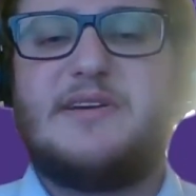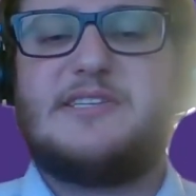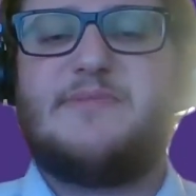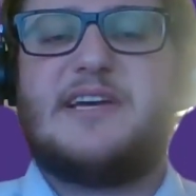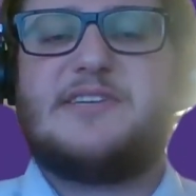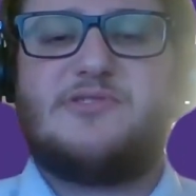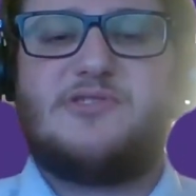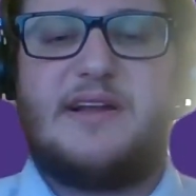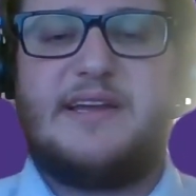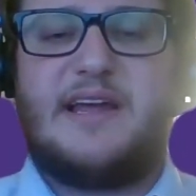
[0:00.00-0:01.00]
but it's because we're
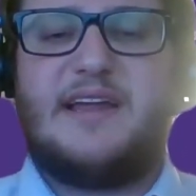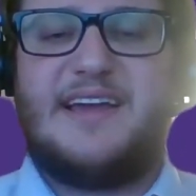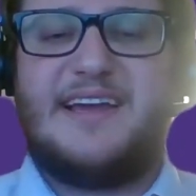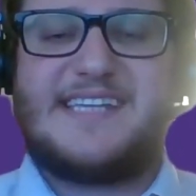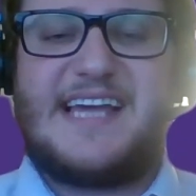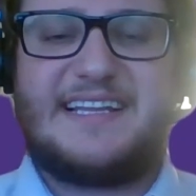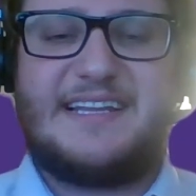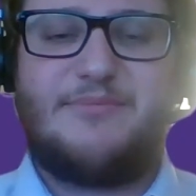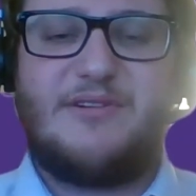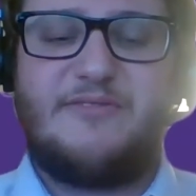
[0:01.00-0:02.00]
trying to get it
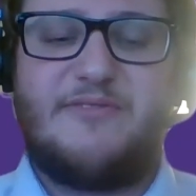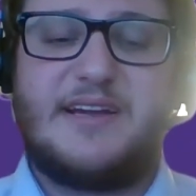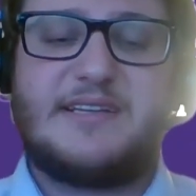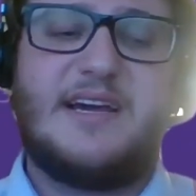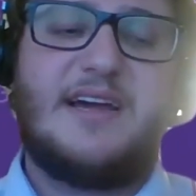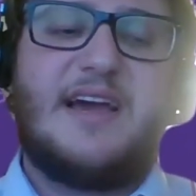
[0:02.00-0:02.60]
exactly perfect.